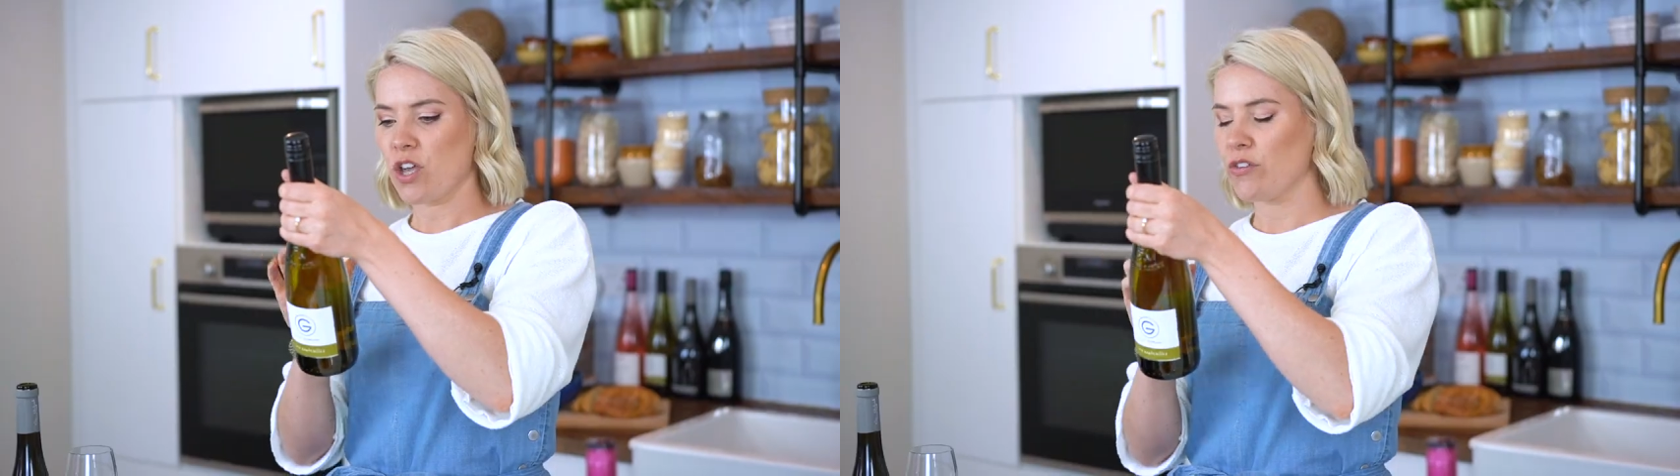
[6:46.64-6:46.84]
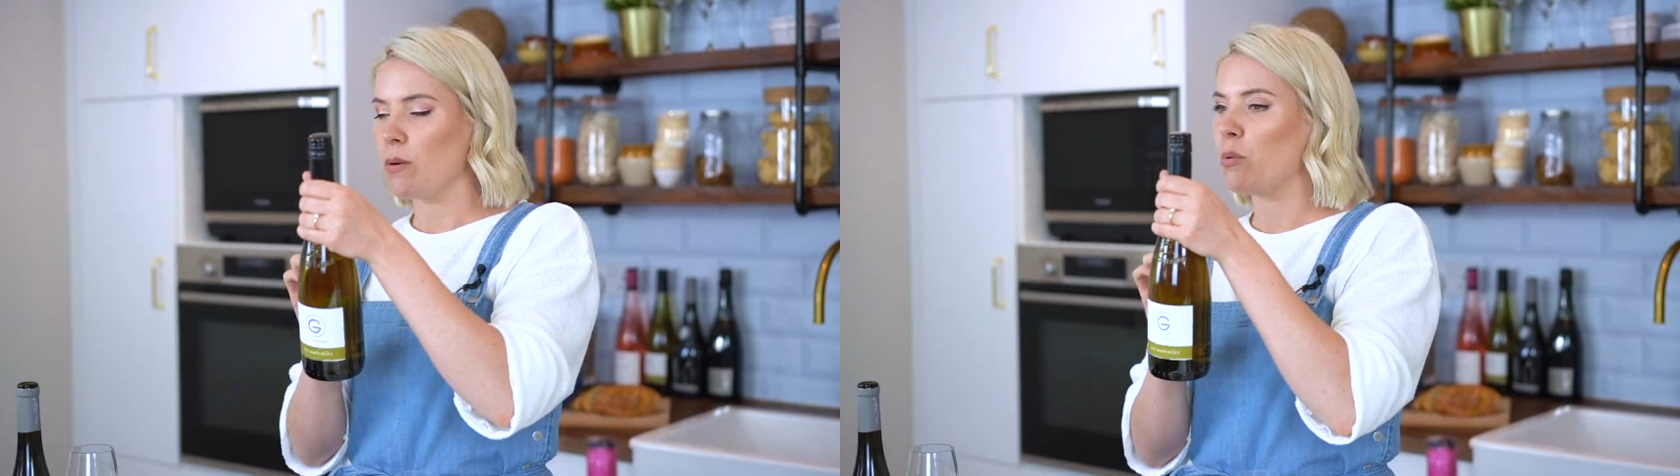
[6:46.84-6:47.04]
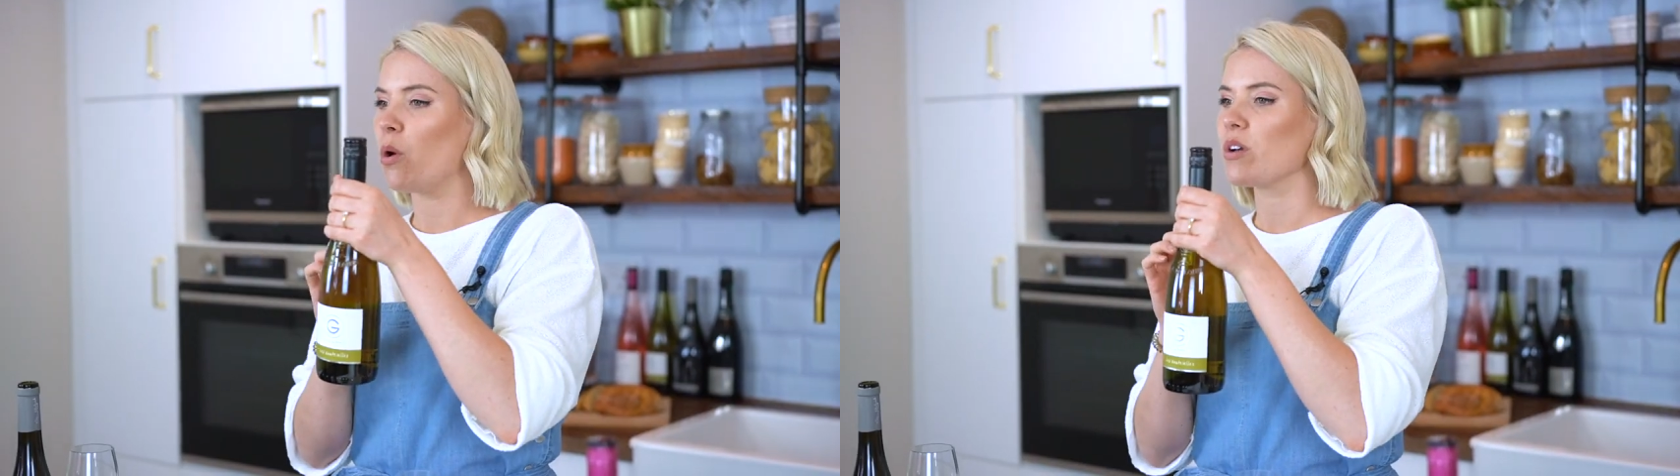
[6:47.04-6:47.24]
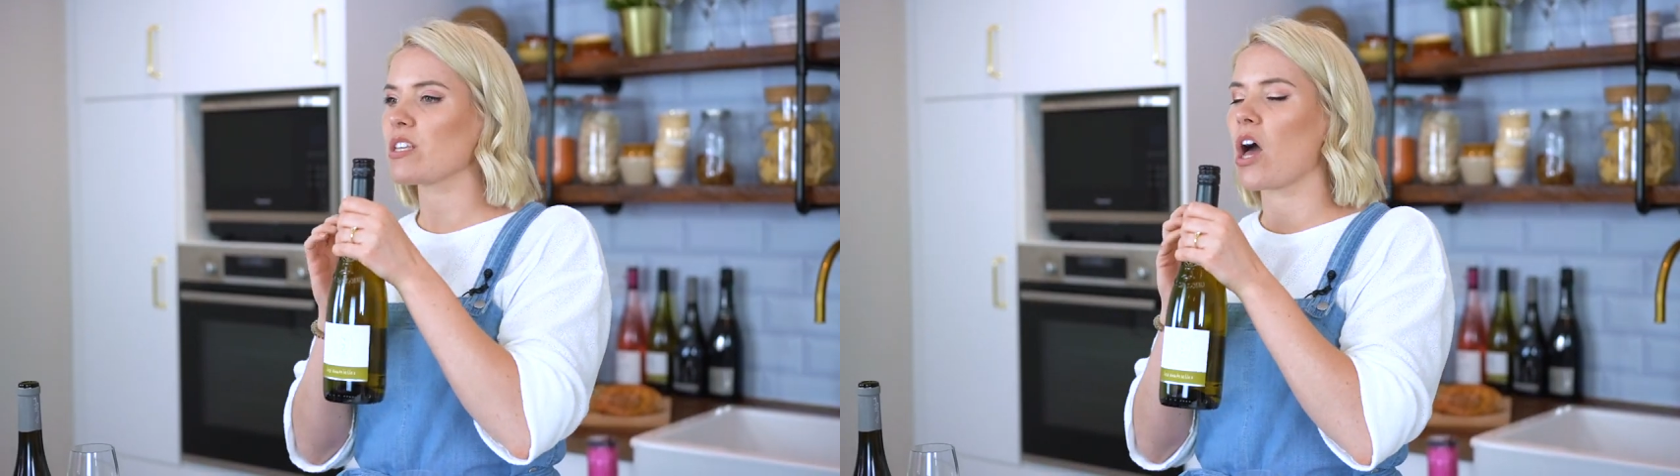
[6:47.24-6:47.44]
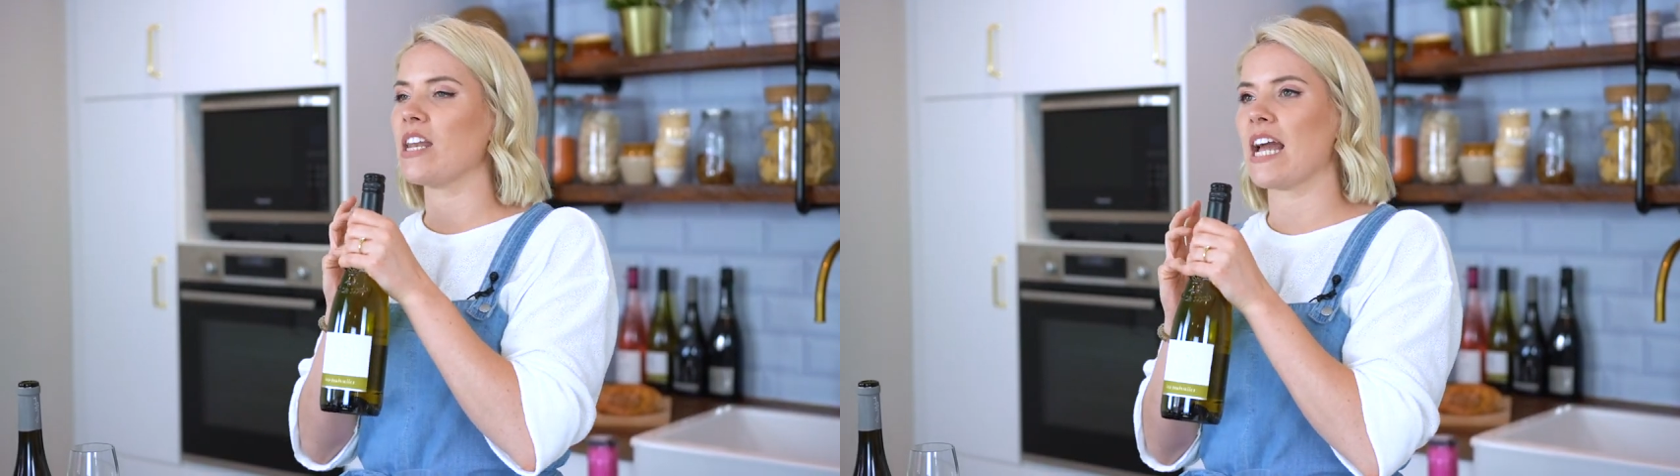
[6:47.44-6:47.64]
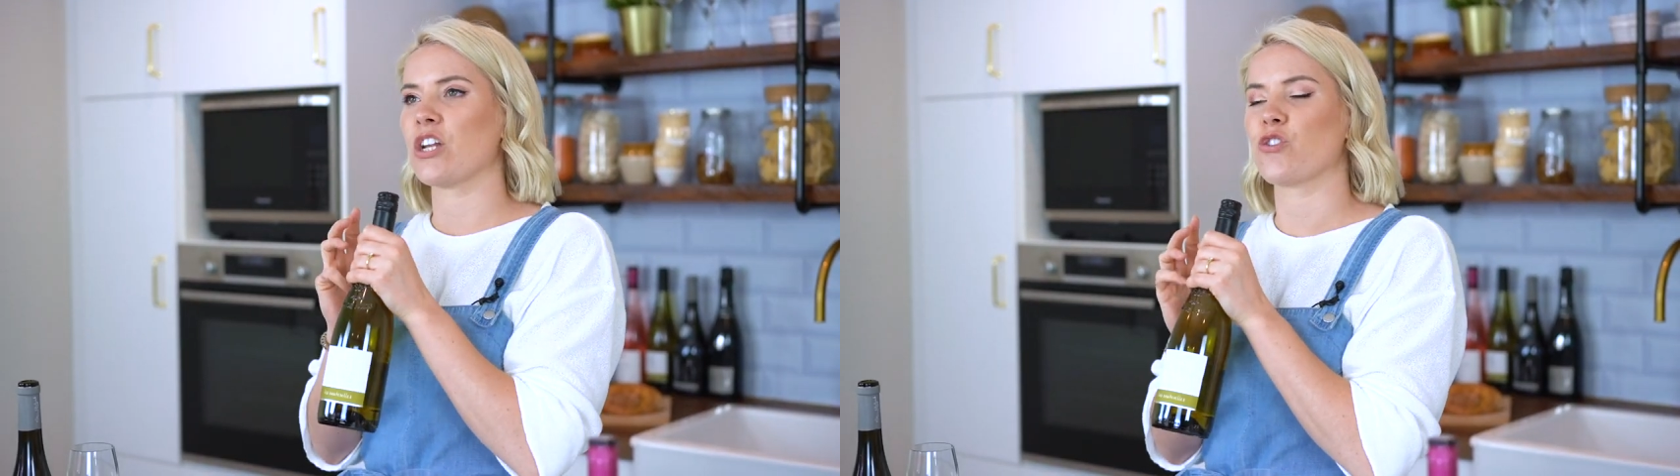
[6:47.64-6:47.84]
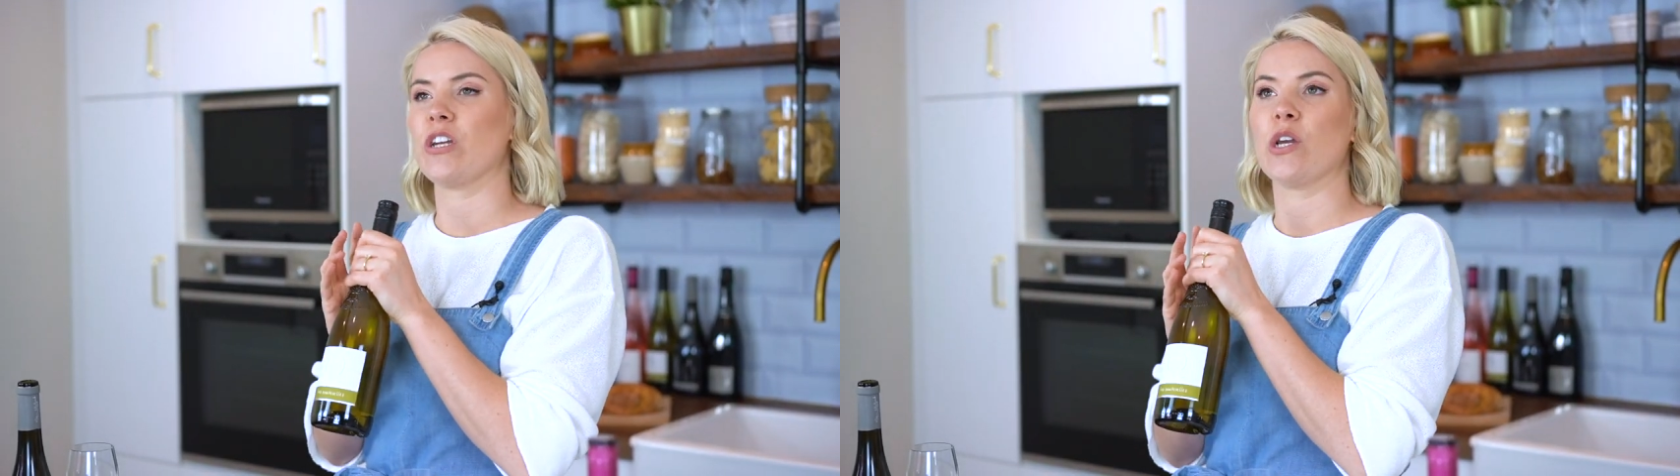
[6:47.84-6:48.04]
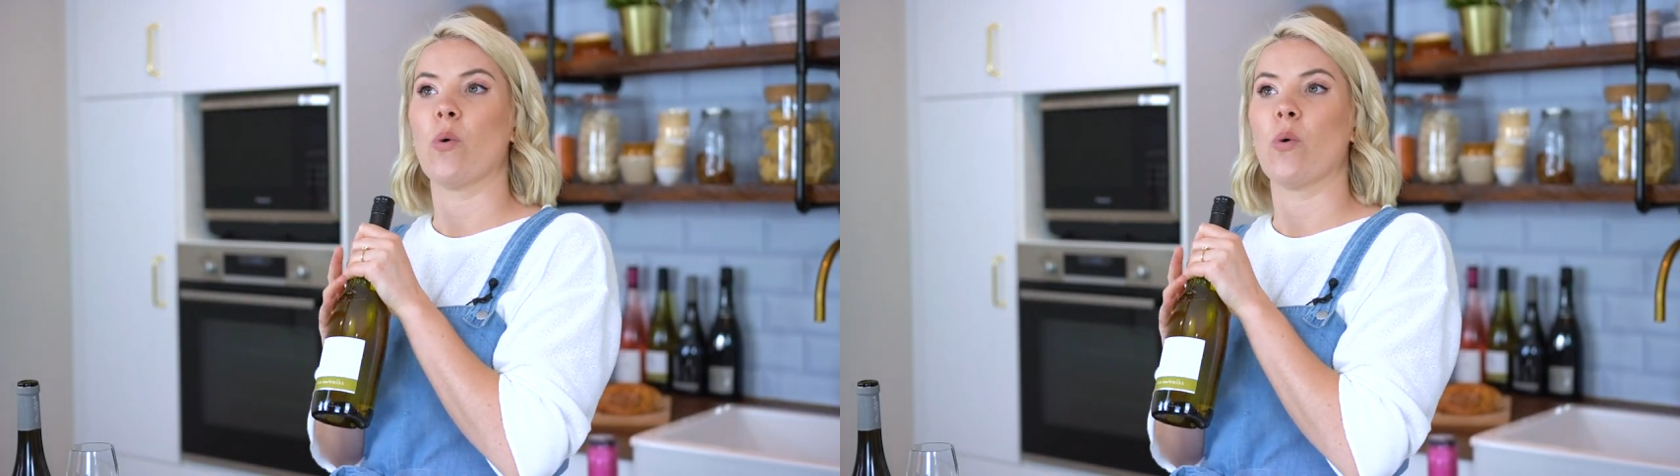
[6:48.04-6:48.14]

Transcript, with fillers: Sauvignon Blancs are naturally